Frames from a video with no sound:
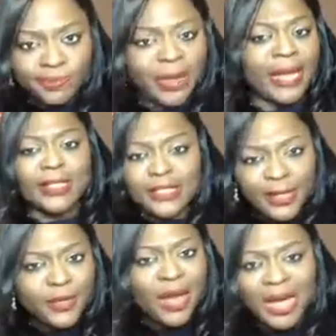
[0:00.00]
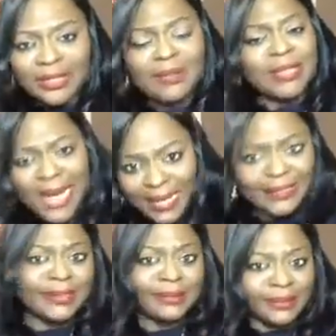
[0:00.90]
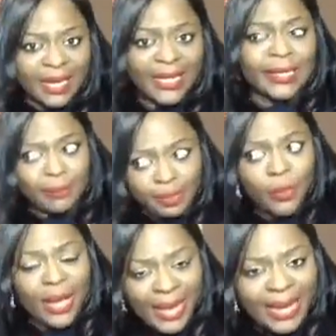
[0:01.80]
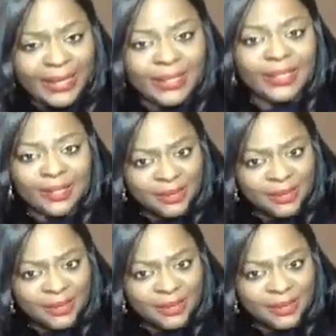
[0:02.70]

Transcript: but I can tell you how to not end up the way I did,